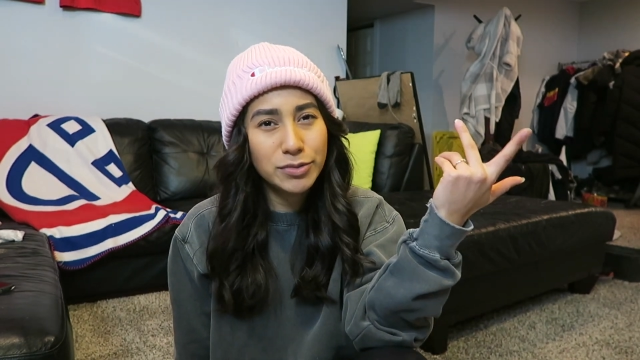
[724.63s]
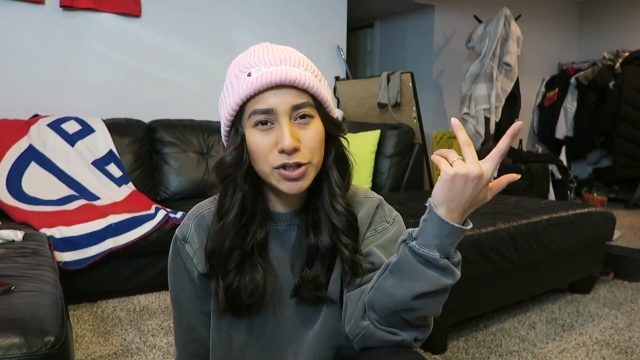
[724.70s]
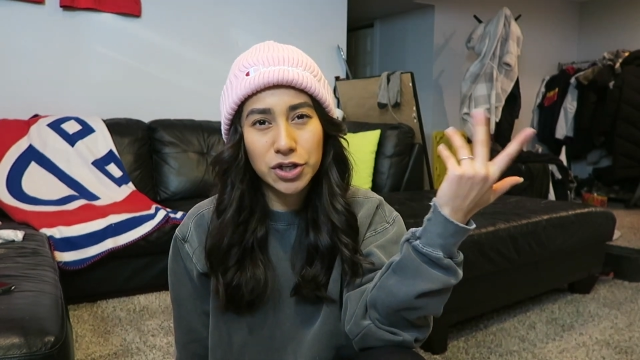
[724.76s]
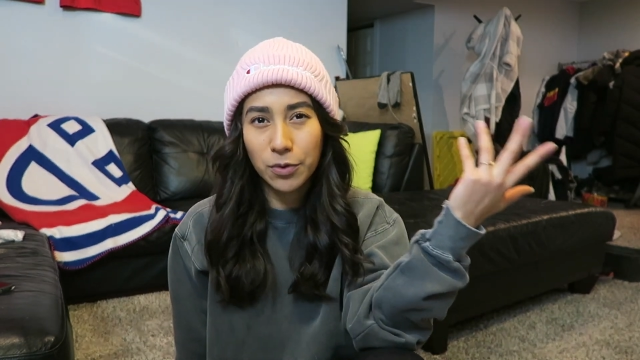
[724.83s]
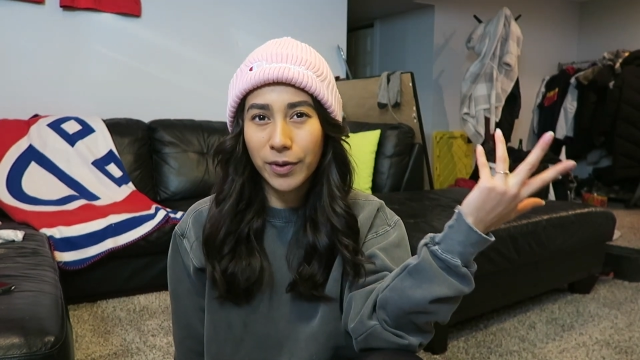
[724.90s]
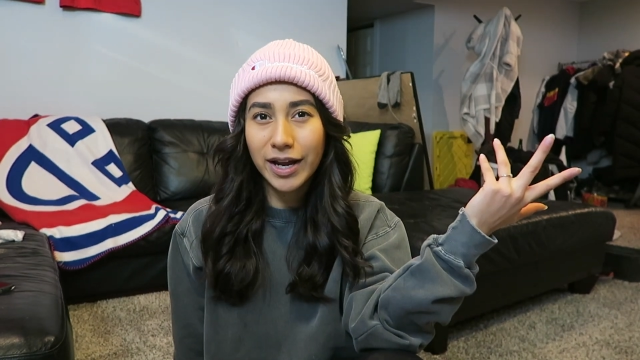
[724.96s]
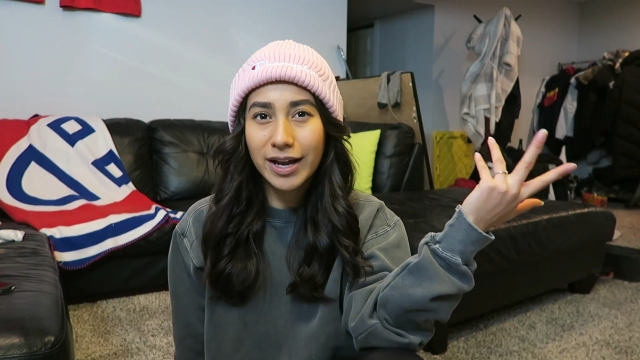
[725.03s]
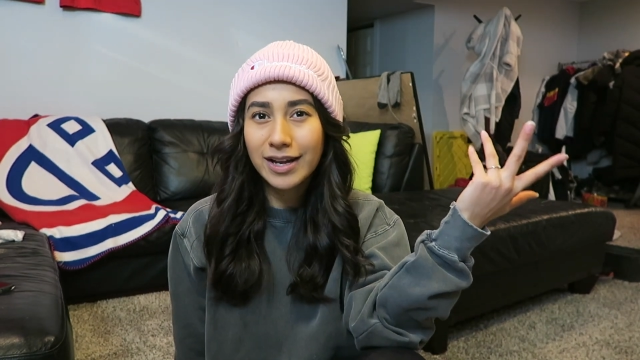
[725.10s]

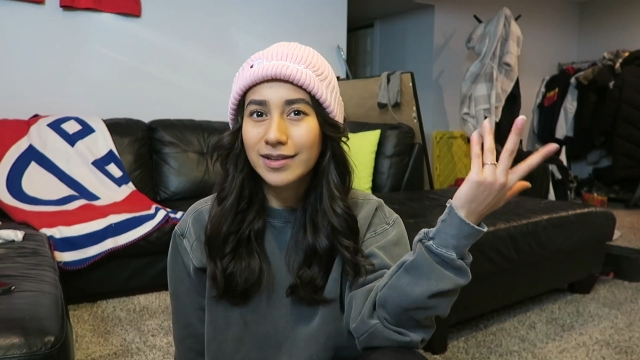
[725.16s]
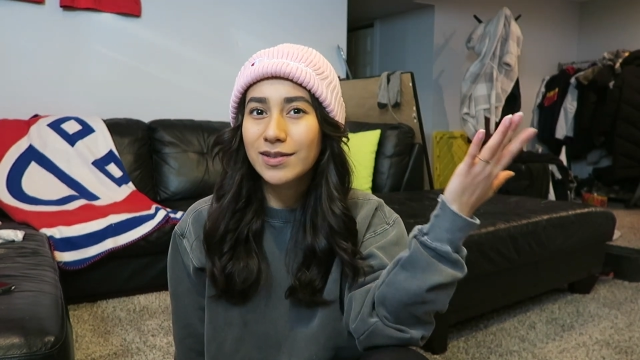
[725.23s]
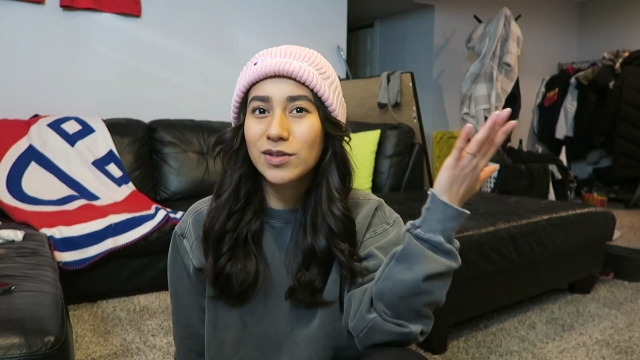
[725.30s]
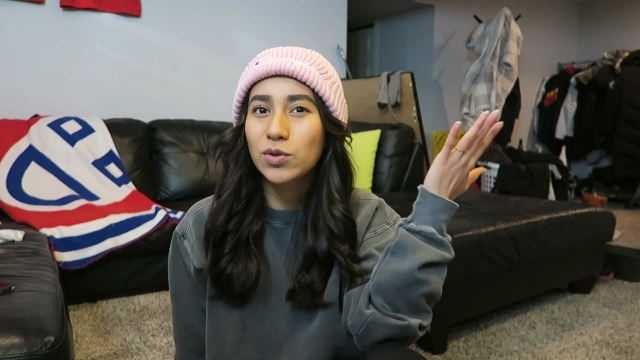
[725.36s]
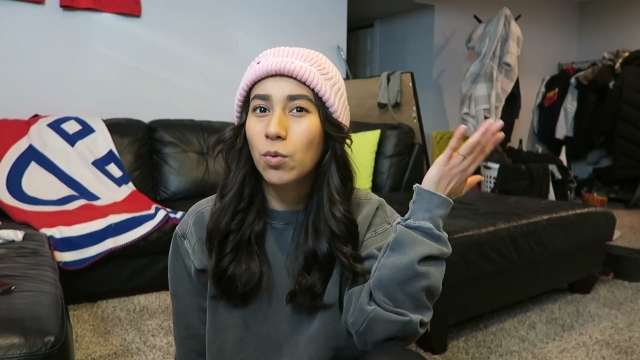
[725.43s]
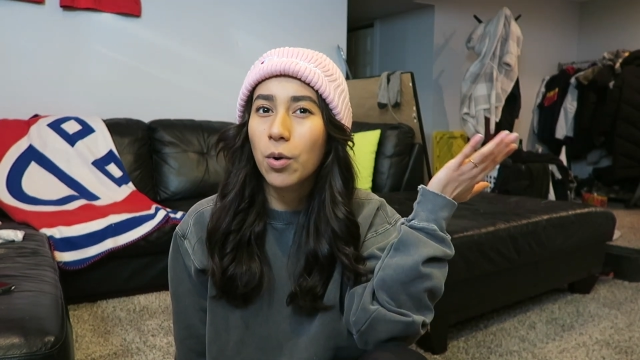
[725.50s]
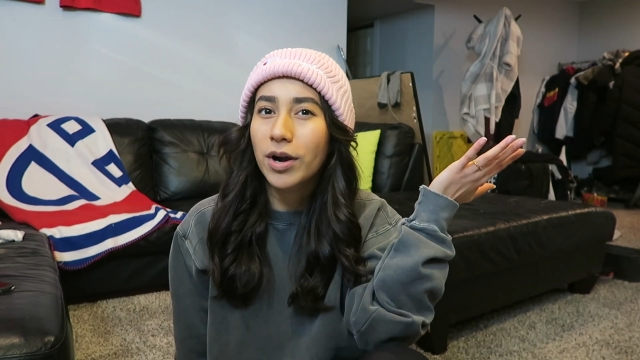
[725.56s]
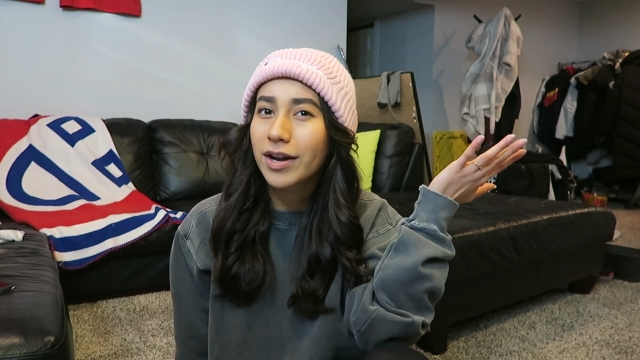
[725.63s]
doing. It's
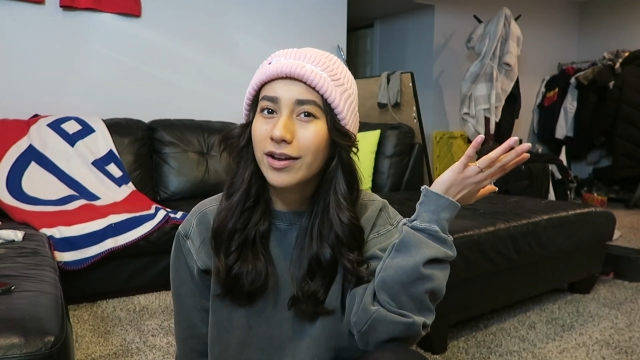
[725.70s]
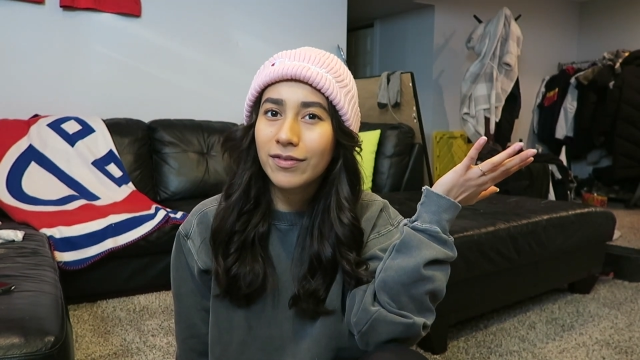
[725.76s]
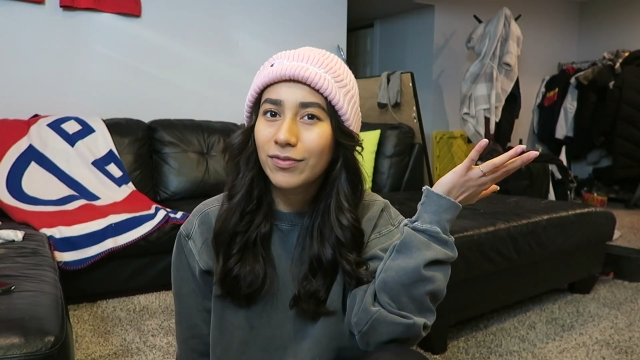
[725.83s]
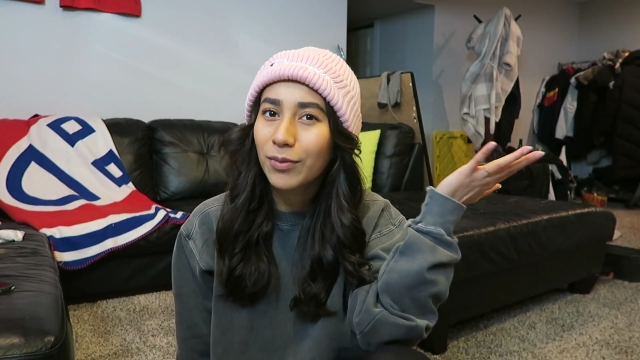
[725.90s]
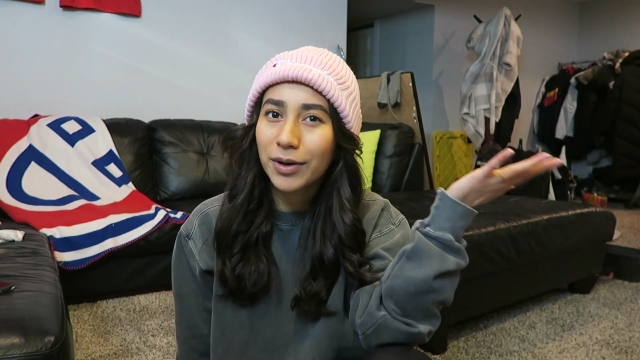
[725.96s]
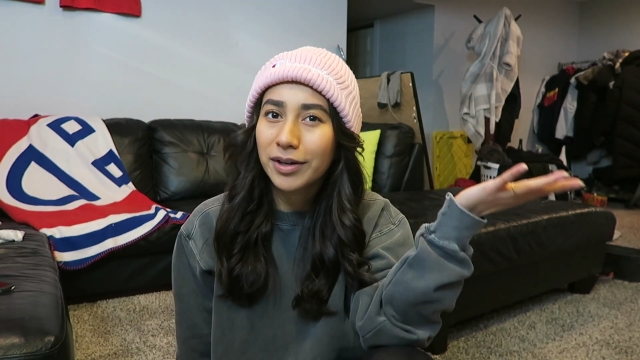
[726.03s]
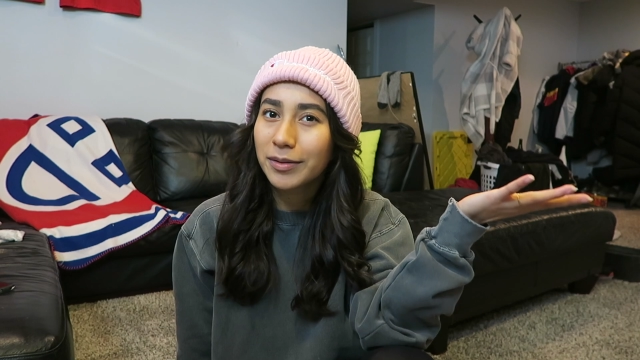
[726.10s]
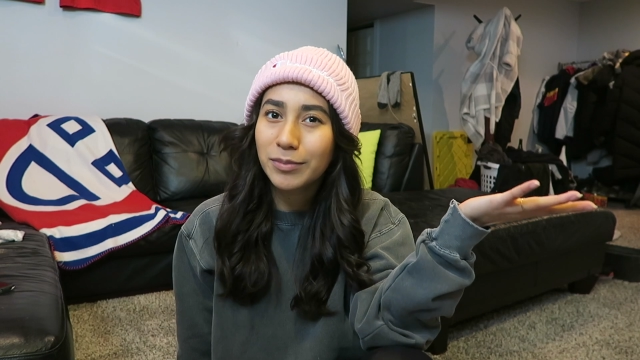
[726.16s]
sort of
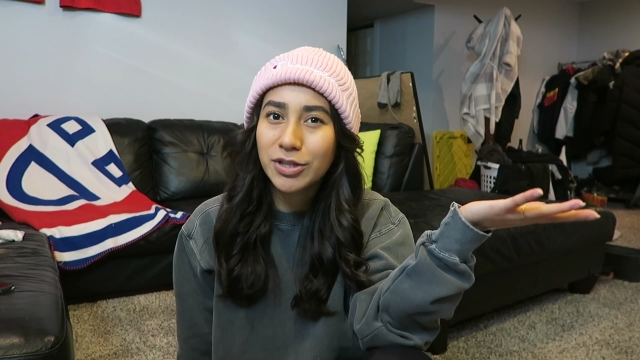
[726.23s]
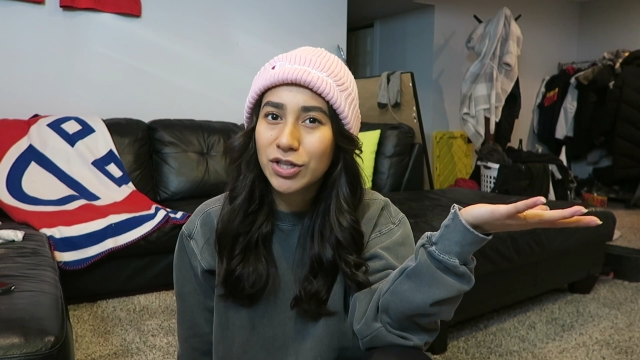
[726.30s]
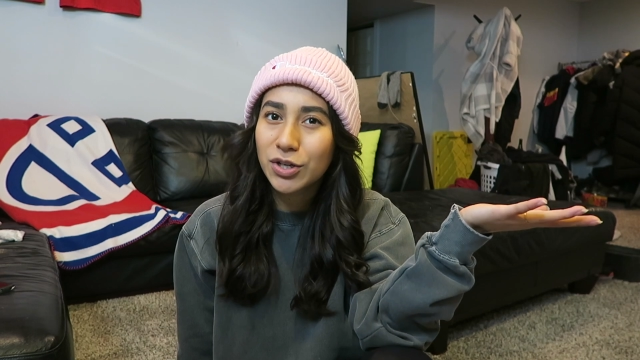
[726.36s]
what I'm